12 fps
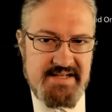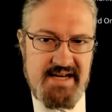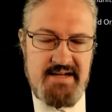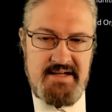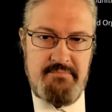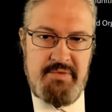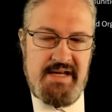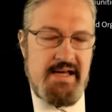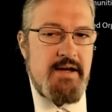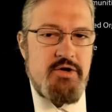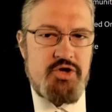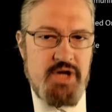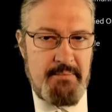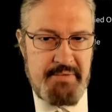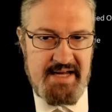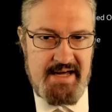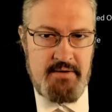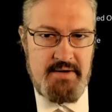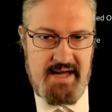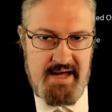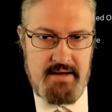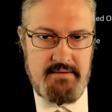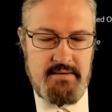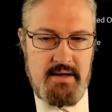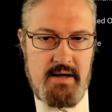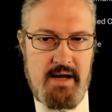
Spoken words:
NDP jumping out ahead